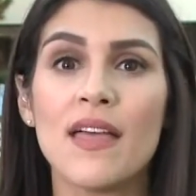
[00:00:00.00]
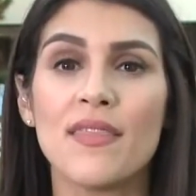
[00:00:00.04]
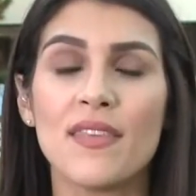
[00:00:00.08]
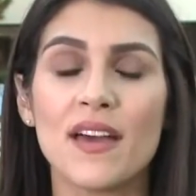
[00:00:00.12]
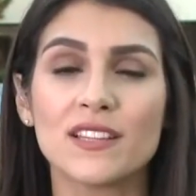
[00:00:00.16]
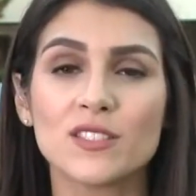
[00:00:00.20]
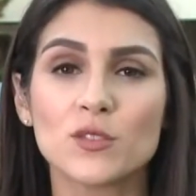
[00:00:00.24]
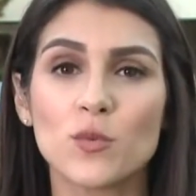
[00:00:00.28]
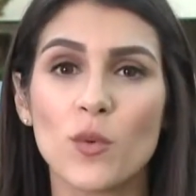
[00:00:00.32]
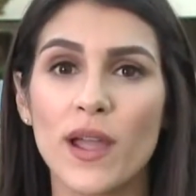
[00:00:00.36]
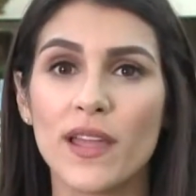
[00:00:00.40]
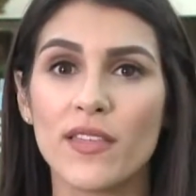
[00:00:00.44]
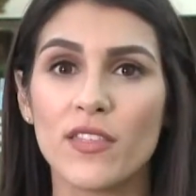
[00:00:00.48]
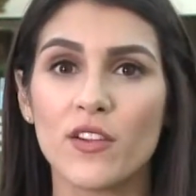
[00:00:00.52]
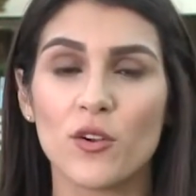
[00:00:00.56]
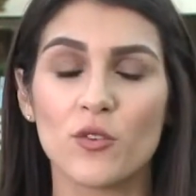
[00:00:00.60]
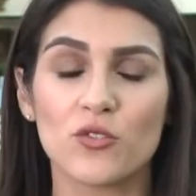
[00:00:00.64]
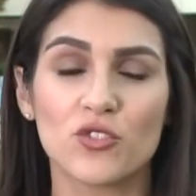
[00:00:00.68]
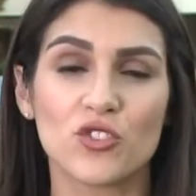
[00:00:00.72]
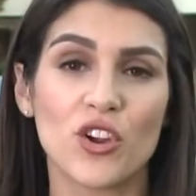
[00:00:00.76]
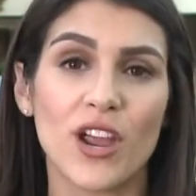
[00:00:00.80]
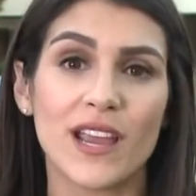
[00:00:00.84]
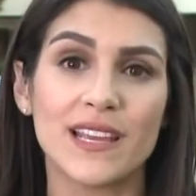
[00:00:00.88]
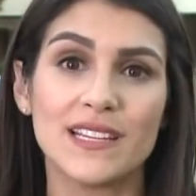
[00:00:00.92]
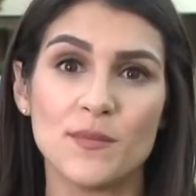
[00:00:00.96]
That's why they're
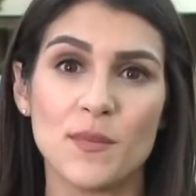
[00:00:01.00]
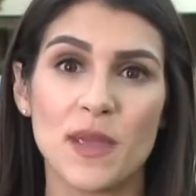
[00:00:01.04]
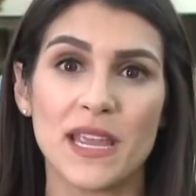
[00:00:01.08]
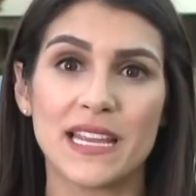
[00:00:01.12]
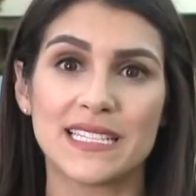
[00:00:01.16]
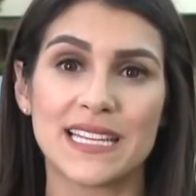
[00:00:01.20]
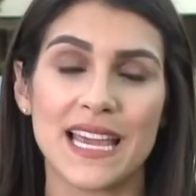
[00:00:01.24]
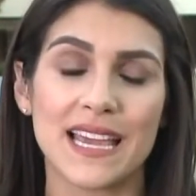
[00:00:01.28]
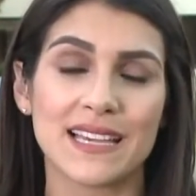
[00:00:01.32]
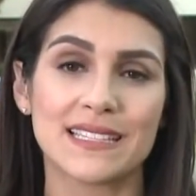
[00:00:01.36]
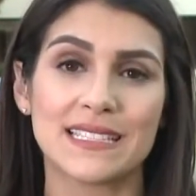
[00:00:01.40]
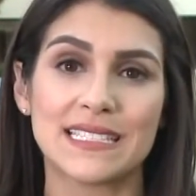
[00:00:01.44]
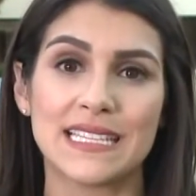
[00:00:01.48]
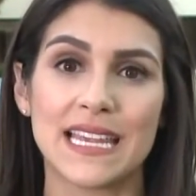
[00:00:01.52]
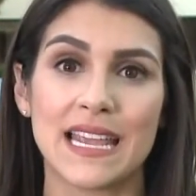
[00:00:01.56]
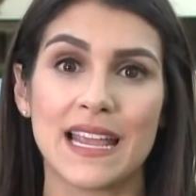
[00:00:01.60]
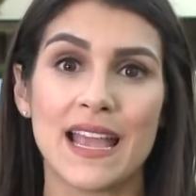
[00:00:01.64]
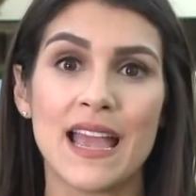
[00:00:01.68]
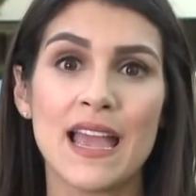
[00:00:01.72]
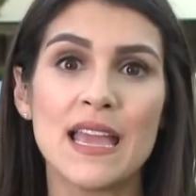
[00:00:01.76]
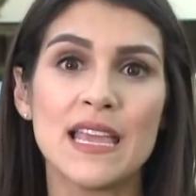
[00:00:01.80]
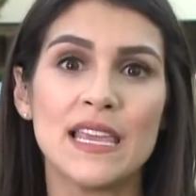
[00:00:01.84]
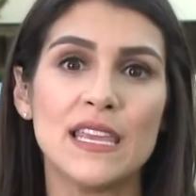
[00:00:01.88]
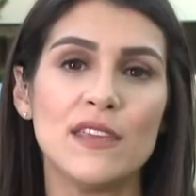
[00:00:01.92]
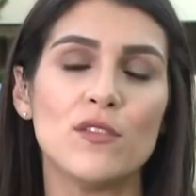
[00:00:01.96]
trying to make
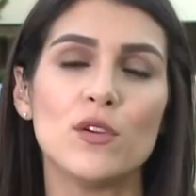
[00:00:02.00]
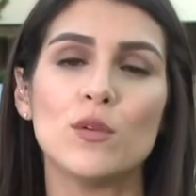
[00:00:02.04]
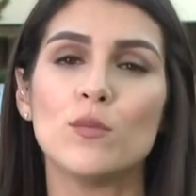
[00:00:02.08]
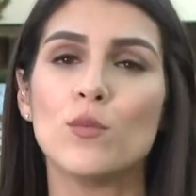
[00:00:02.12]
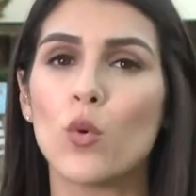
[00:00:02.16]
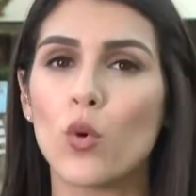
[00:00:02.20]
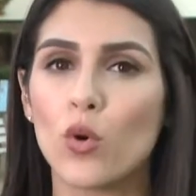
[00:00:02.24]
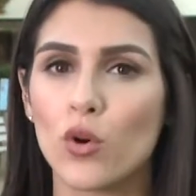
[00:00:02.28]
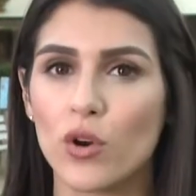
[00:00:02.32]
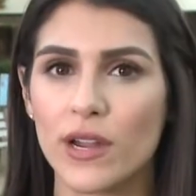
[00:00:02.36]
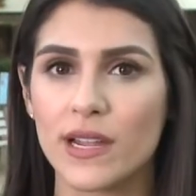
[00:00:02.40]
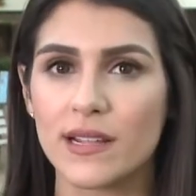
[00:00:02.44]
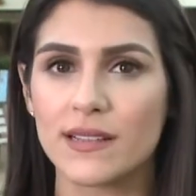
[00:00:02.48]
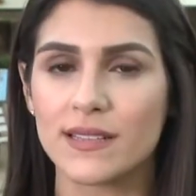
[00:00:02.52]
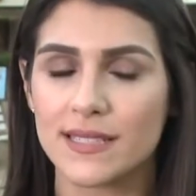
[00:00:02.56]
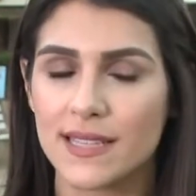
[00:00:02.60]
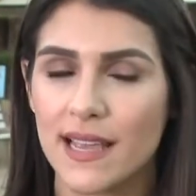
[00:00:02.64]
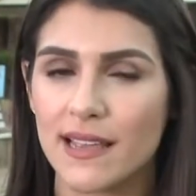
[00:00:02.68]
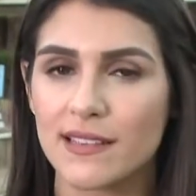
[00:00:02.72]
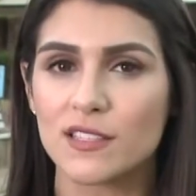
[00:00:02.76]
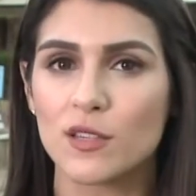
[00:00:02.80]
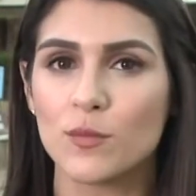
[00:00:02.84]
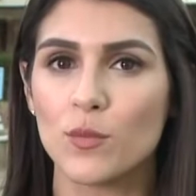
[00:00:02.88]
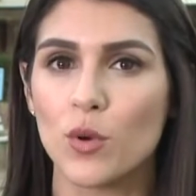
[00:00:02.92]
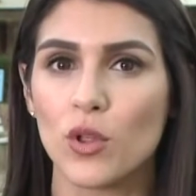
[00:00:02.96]
testing even more
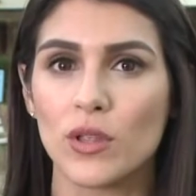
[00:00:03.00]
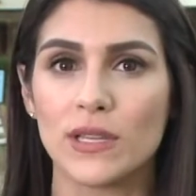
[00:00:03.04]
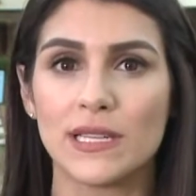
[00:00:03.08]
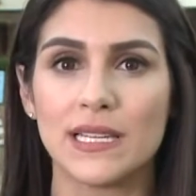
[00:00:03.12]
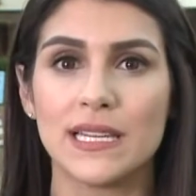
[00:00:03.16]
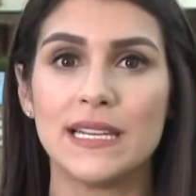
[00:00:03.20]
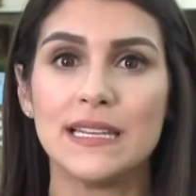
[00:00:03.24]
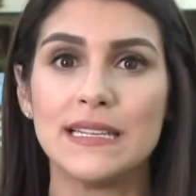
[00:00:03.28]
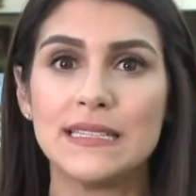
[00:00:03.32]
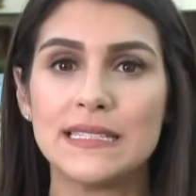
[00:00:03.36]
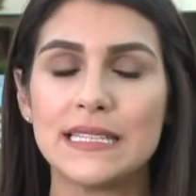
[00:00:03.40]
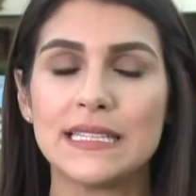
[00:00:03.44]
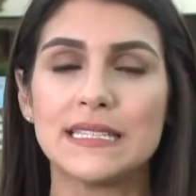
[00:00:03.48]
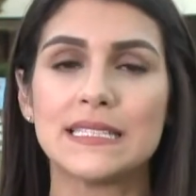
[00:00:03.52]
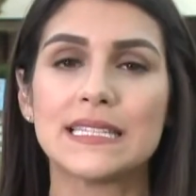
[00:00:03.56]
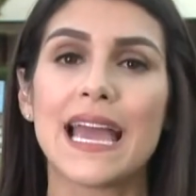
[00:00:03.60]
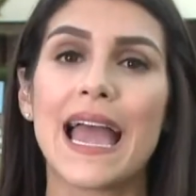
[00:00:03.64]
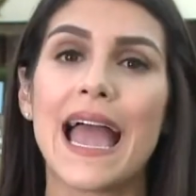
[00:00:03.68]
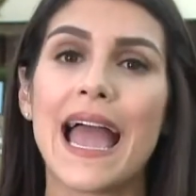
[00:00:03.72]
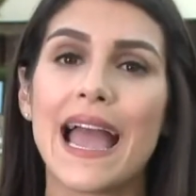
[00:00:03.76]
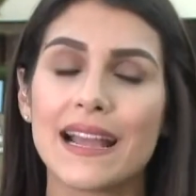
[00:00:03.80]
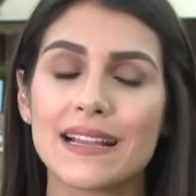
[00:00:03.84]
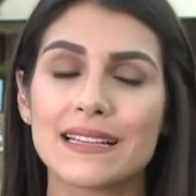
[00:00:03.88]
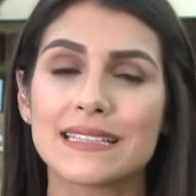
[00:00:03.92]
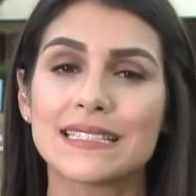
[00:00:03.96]
accessible and easy to
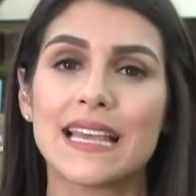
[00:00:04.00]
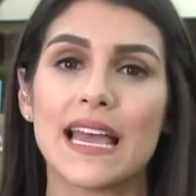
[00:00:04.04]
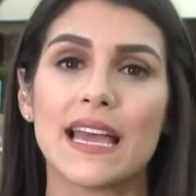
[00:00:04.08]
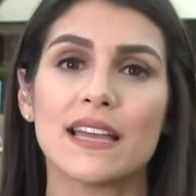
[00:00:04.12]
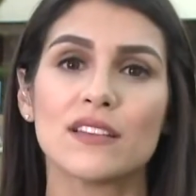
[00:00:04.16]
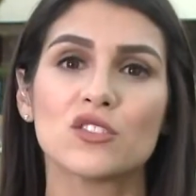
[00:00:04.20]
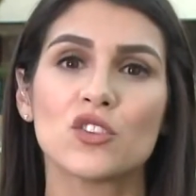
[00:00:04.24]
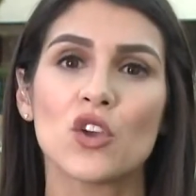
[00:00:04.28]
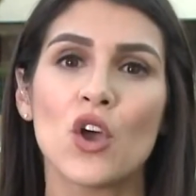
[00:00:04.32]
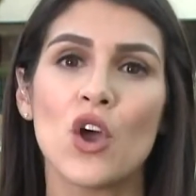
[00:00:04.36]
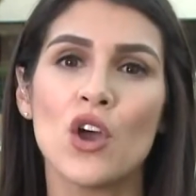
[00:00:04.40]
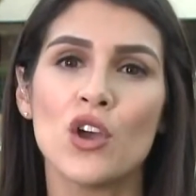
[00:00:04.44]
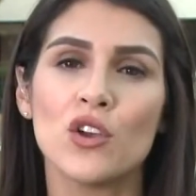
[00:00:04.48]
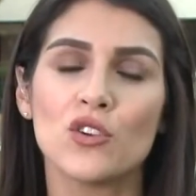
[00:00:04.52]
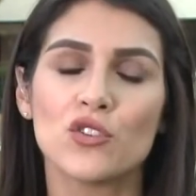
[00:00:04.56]
access.